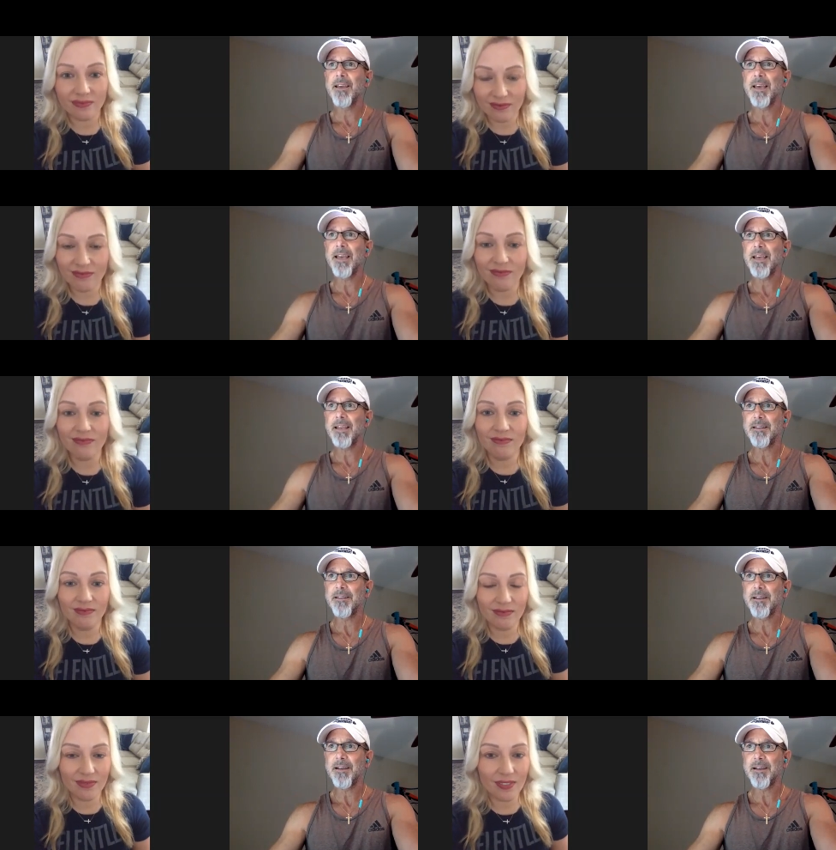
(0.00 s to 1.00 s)

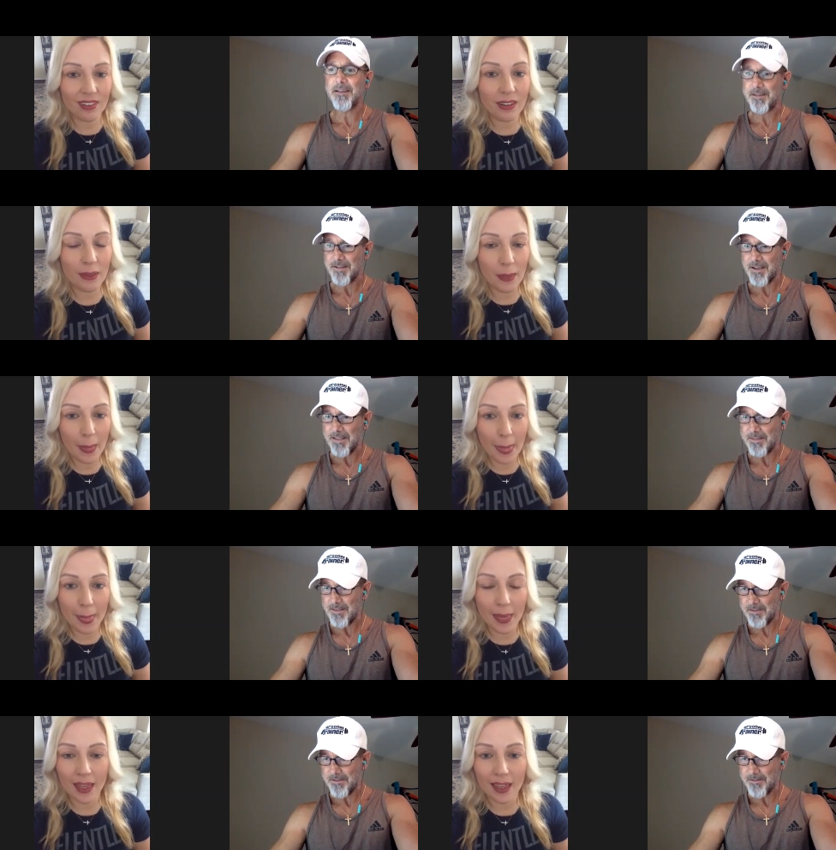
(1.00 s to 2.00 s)
Speaker 1: And uh, I
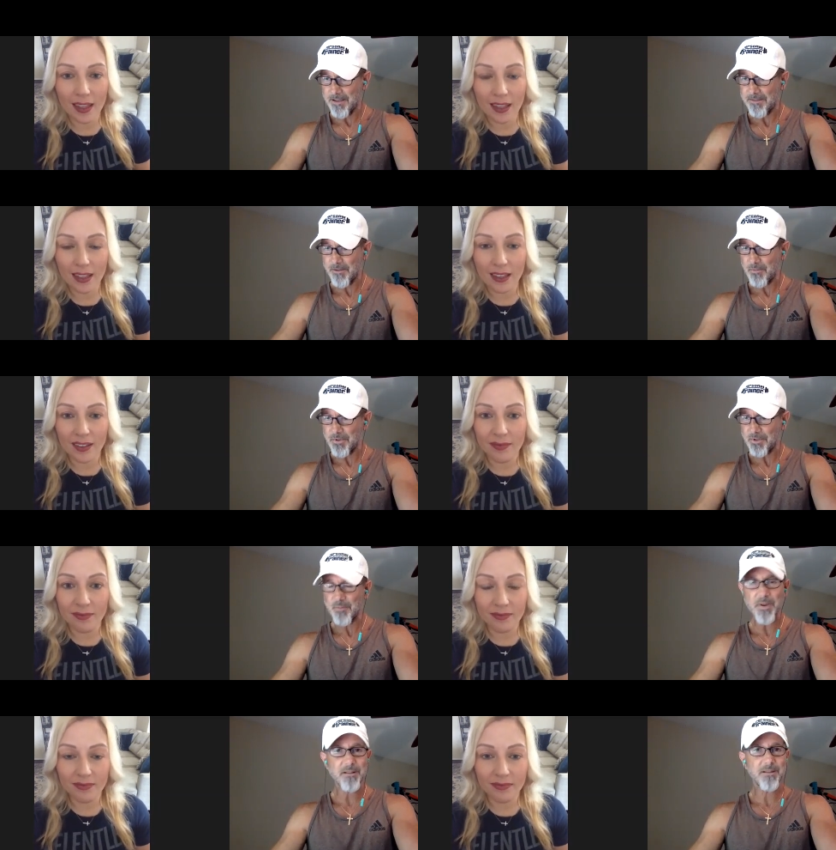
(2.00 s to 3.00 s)
think I think we're just
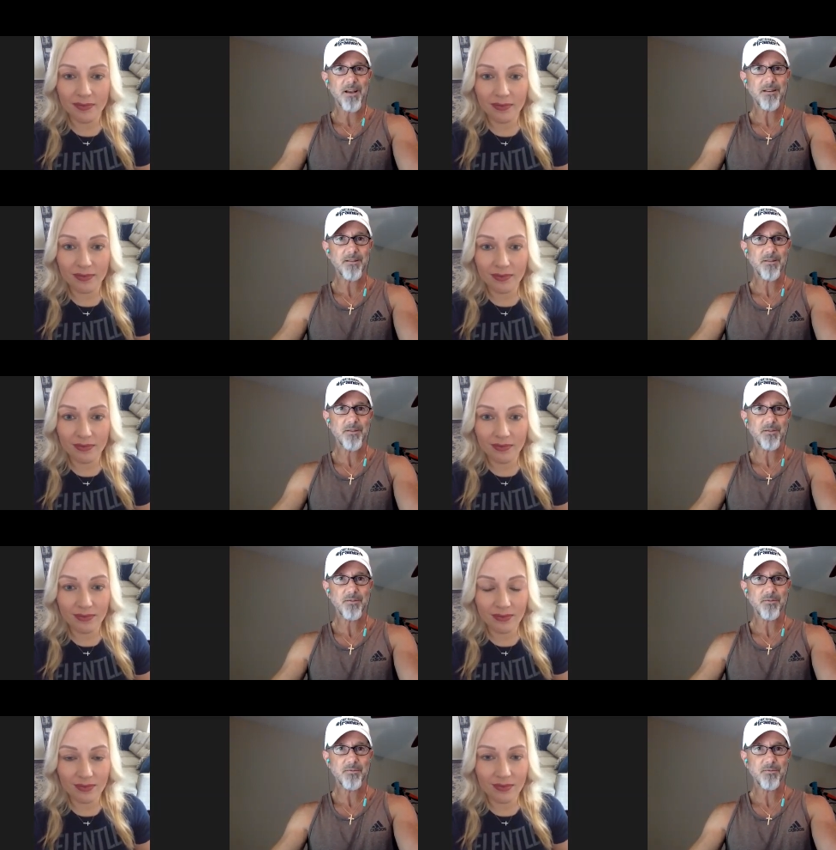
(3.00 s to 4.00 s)
about done
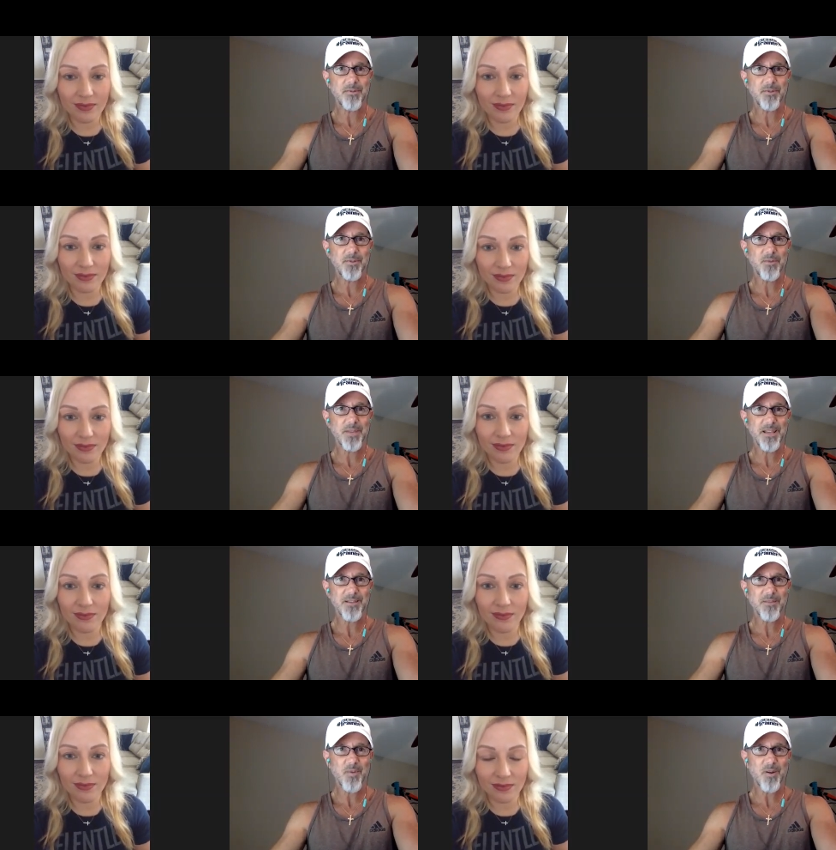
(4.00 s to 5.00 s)
until until we
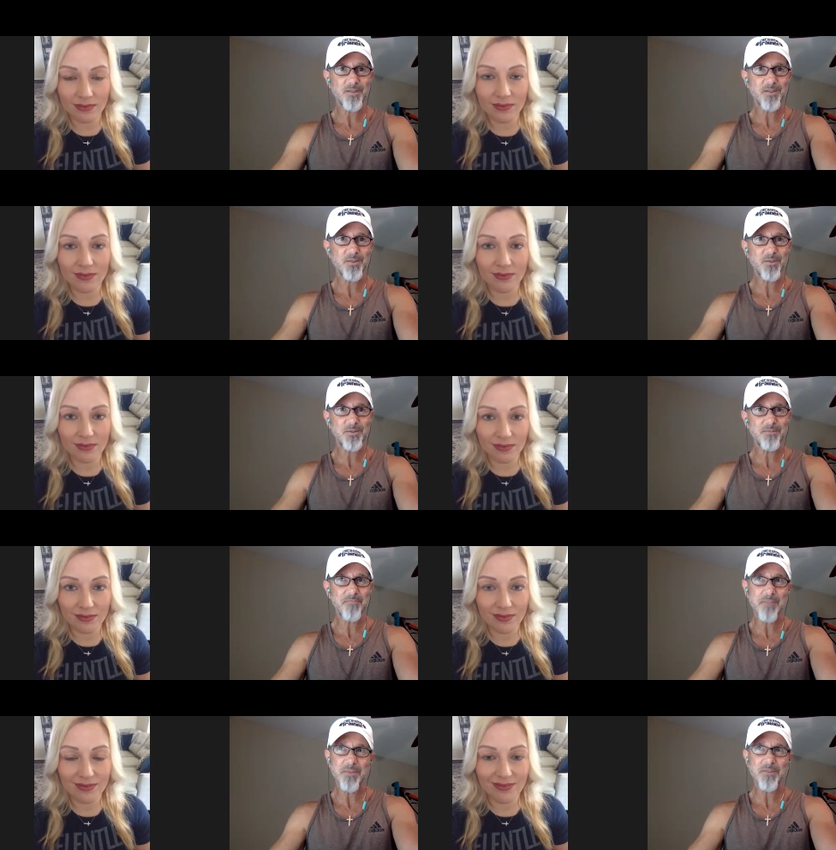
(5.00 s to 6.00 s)
get to part two and
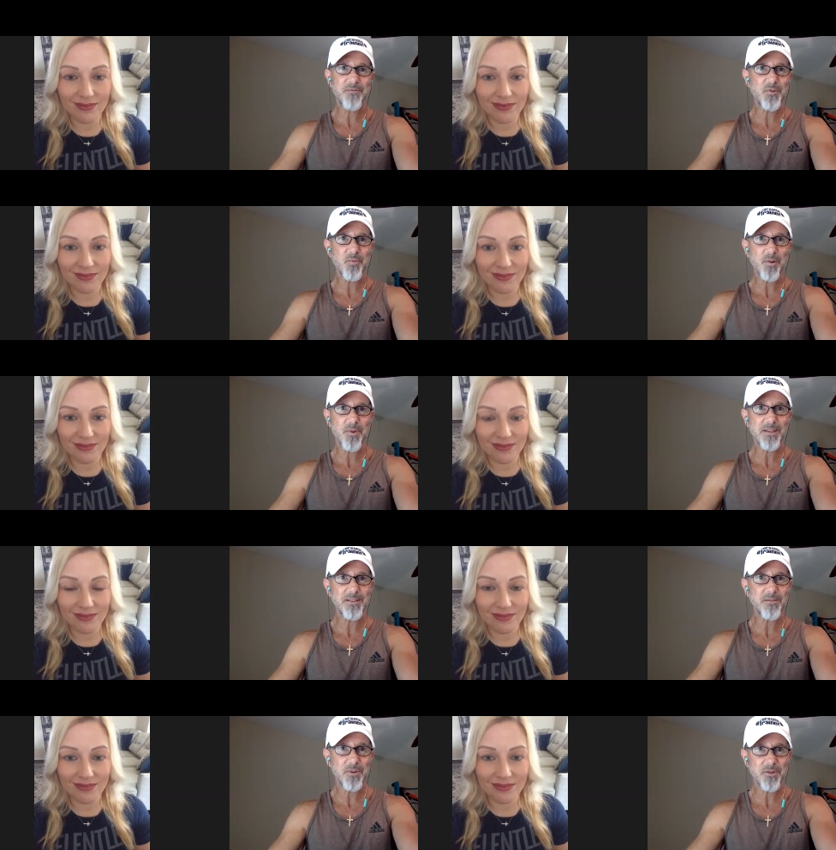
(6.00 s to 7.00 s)
maybe a few more
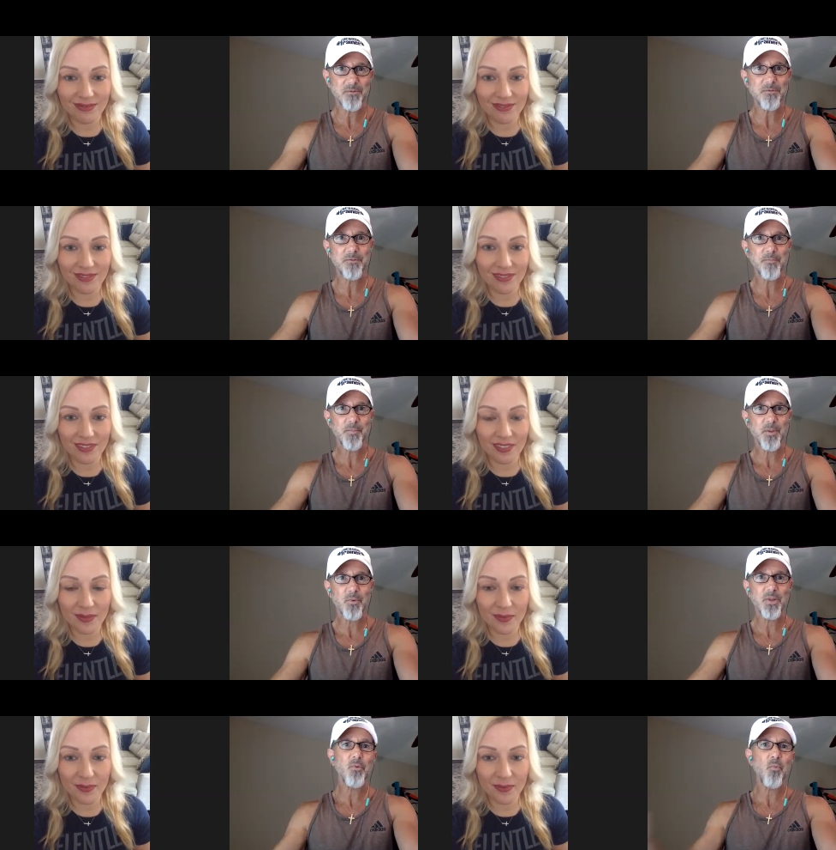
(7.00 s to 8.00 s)
months when you've
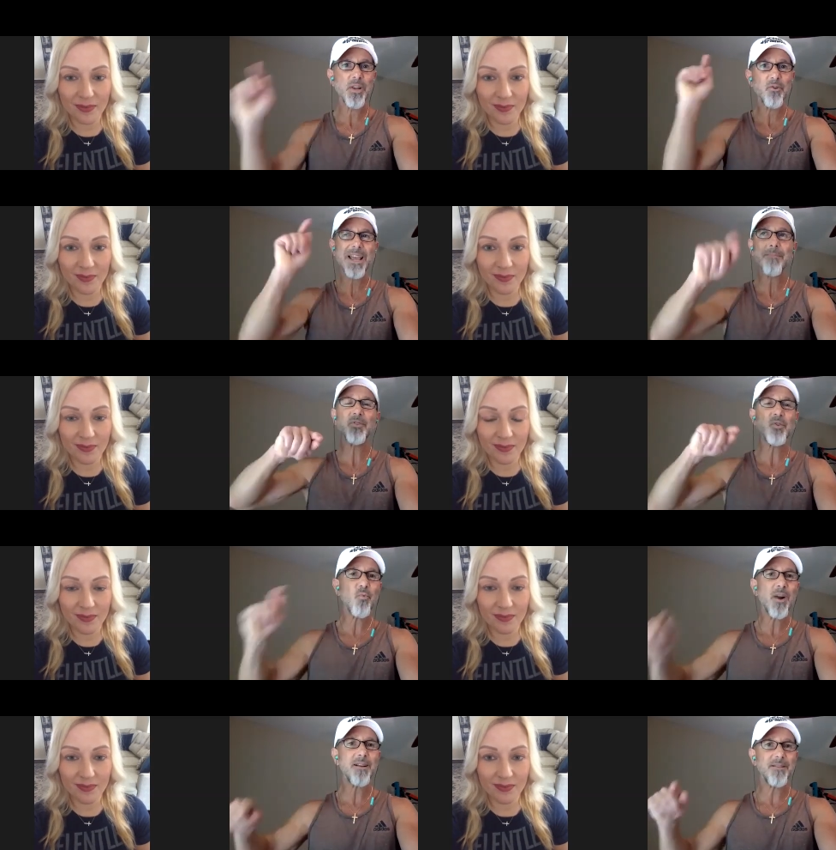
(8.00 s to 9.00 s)
when when you're able to
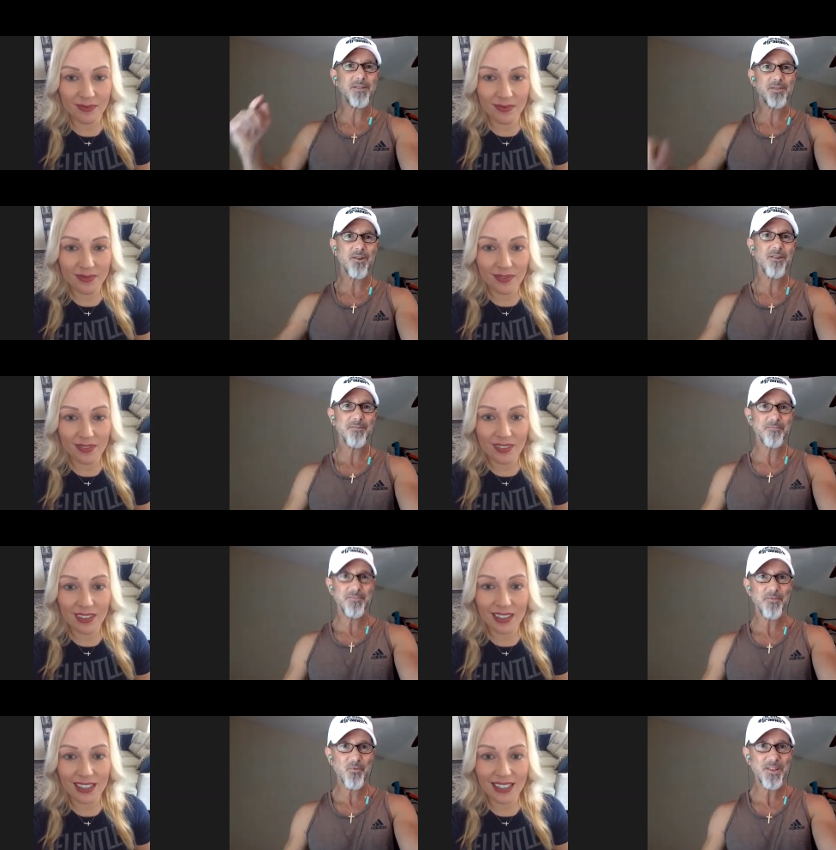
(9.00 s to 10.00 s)
wear the skirt
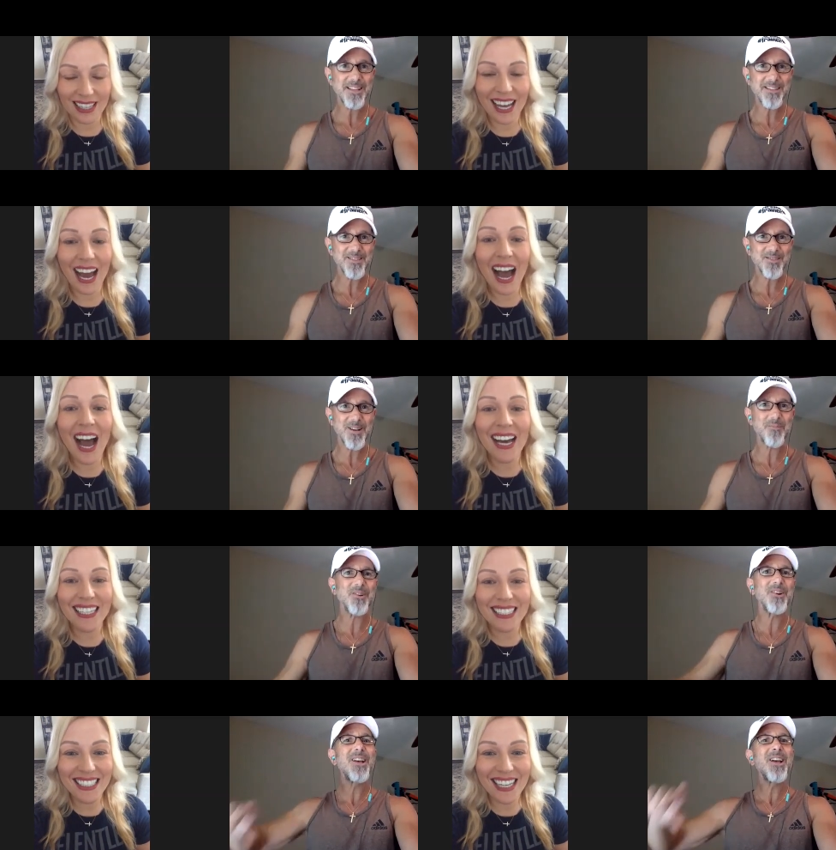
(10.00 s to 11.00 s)
before the end of the ah, summer,